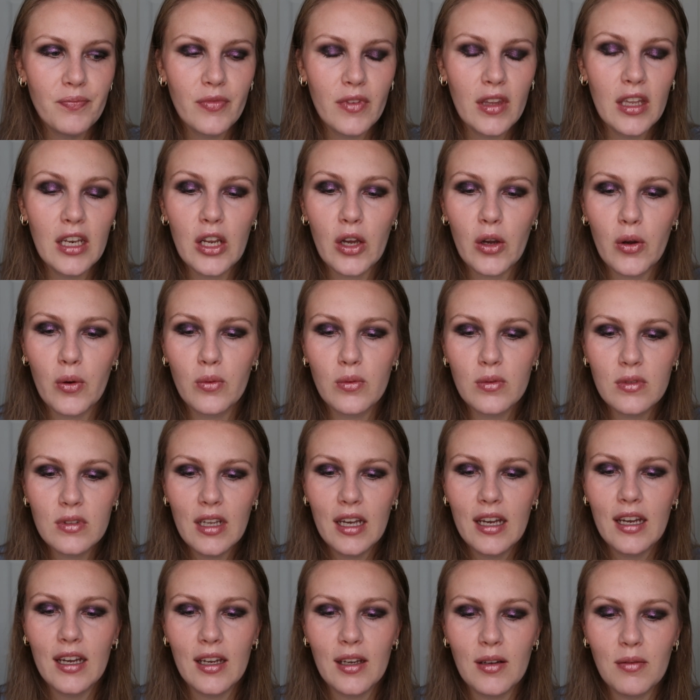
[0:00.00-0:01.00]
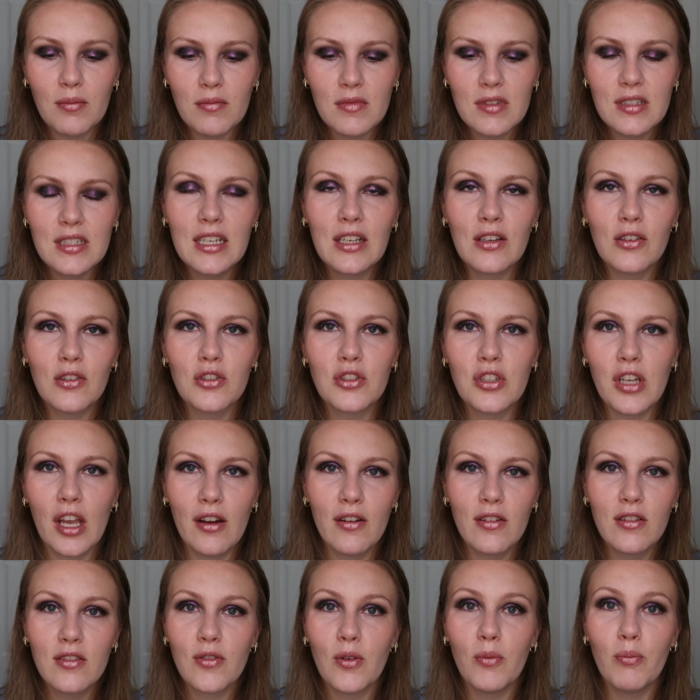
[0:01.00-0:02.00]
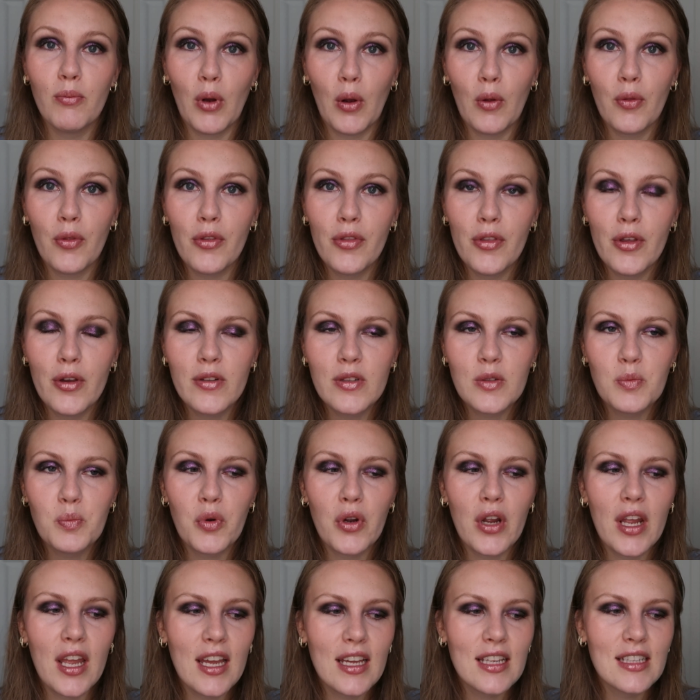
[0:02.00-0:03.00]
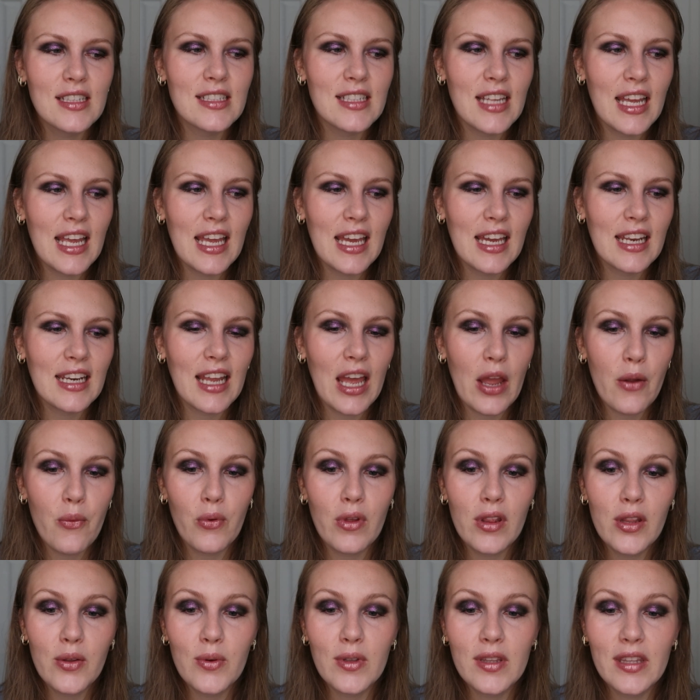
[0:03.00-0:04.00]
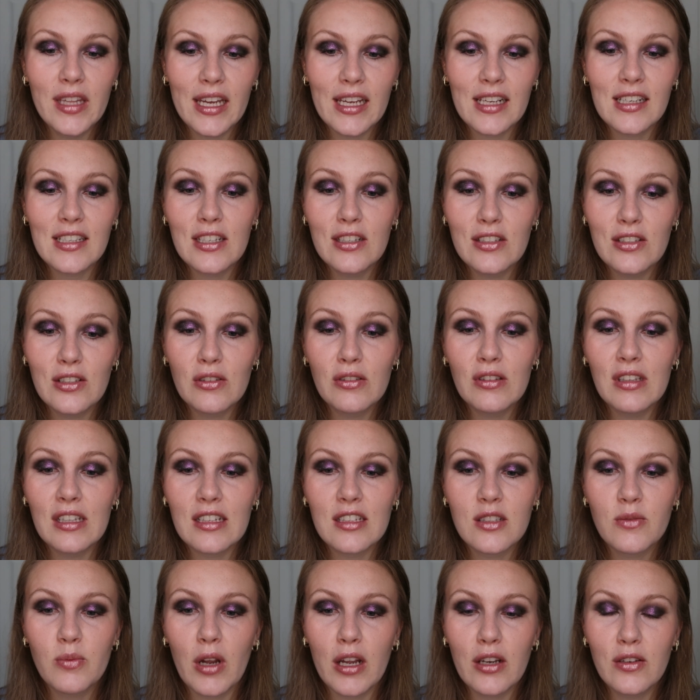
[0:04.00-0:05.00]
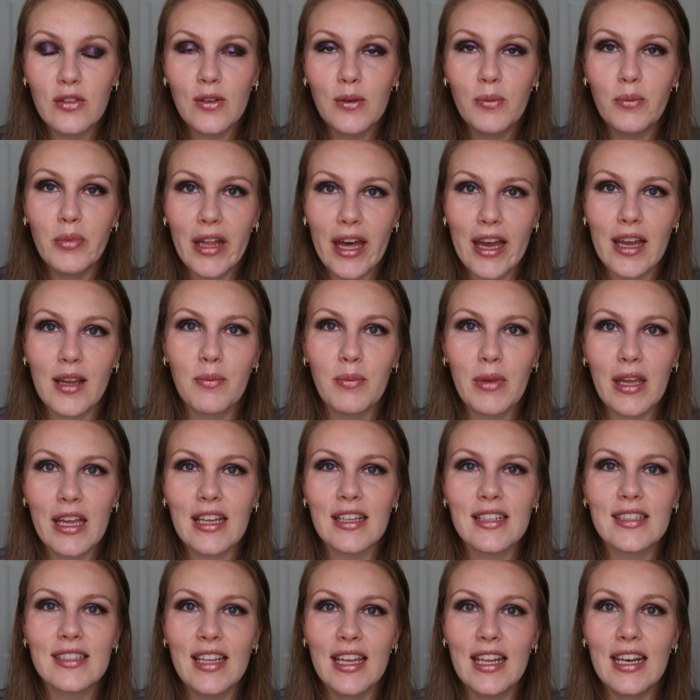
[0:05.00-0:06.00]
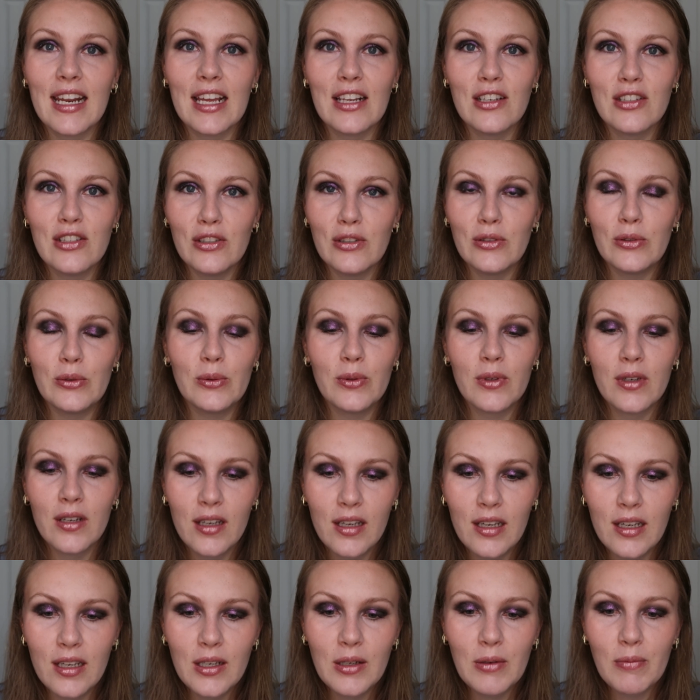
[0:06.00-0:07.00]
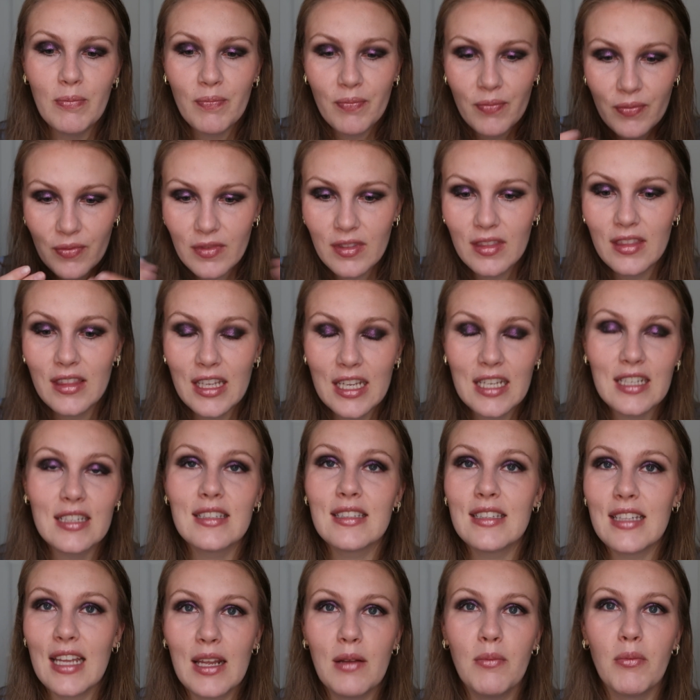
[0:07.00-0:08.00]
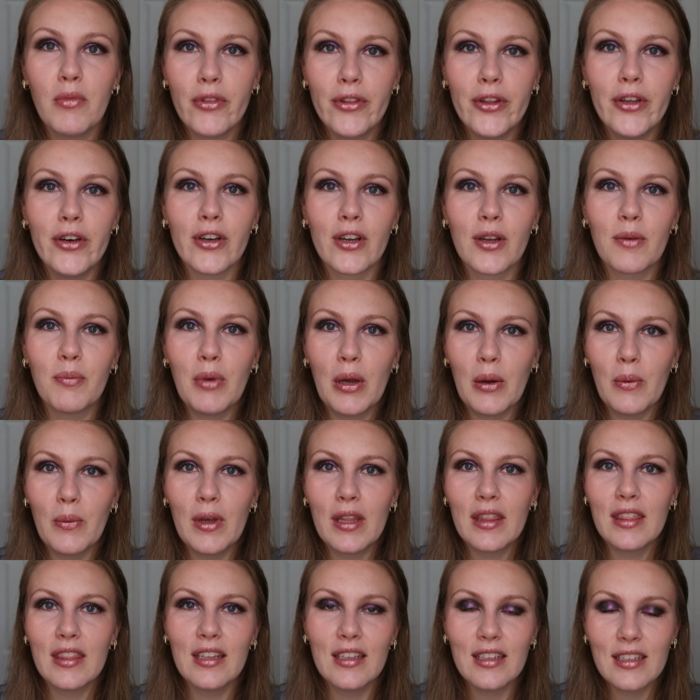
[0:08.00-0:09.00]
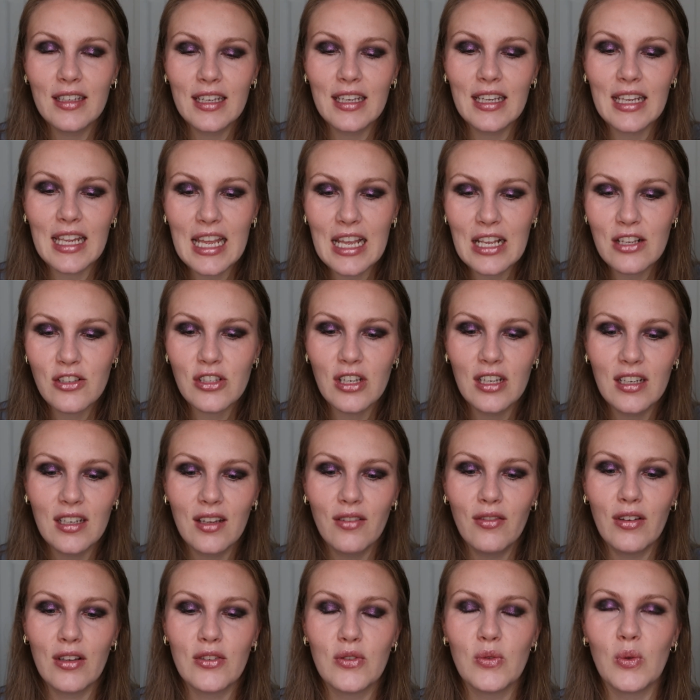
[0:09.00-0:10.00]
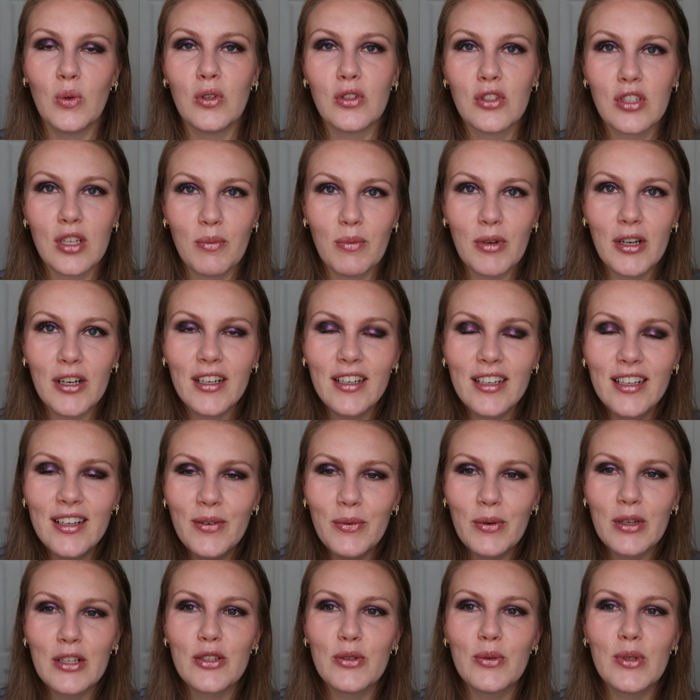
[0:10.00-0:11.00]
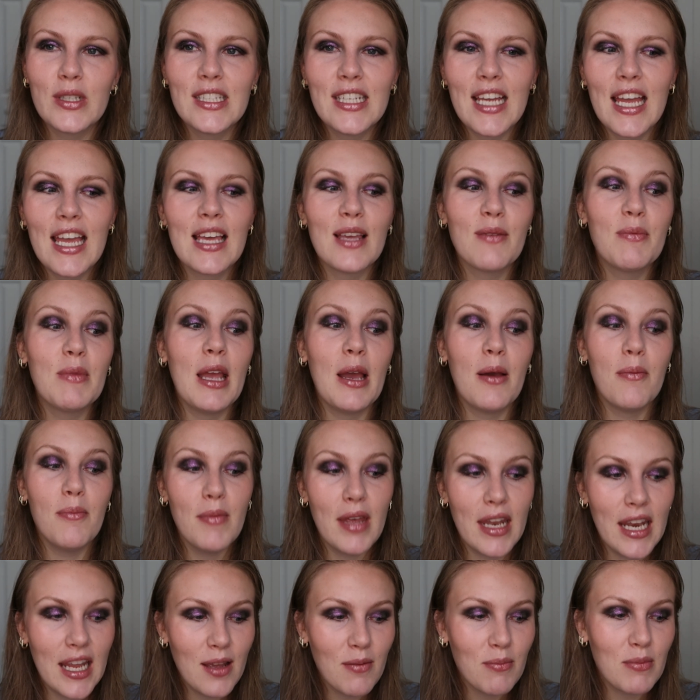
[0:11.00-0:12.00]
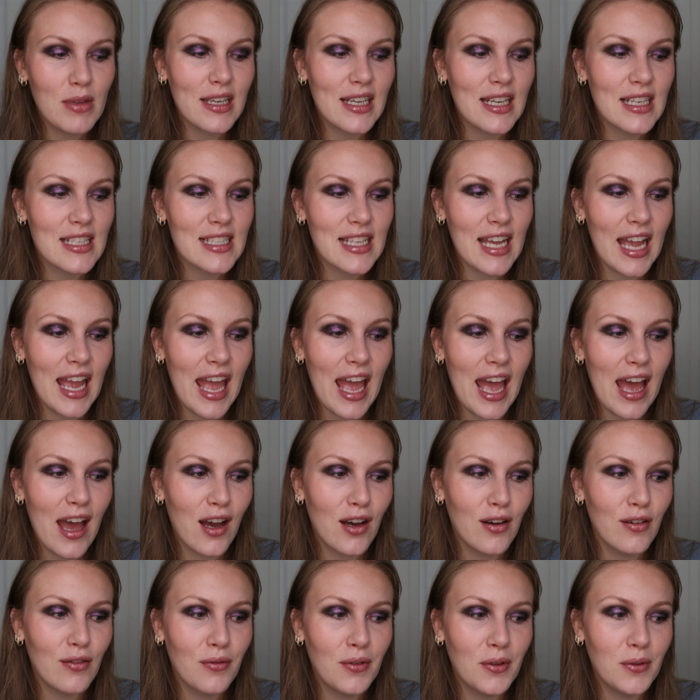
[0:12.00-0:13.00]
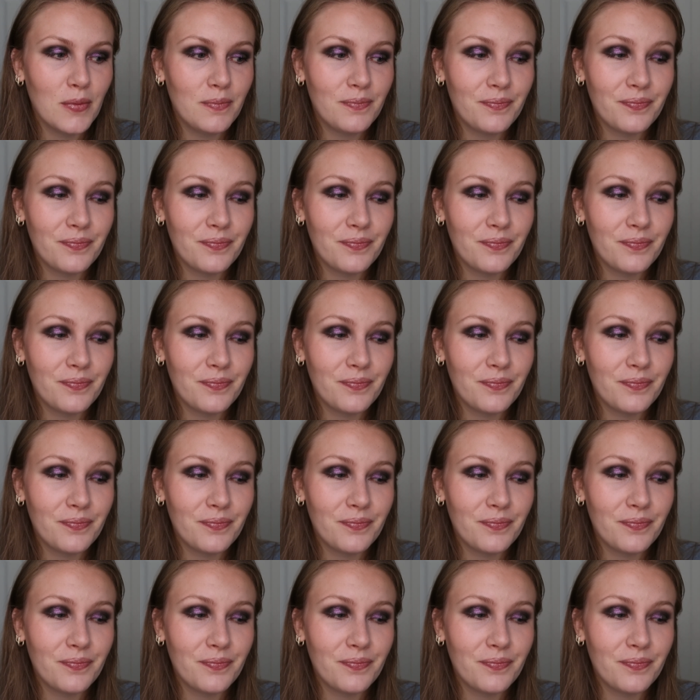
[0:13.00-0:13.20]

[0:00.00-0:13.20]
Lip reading: you know, single shadows from both of those brands, and I really would like to do this where I do a black base and I do this same look but with each individual shimmer, which would take me a minute because I have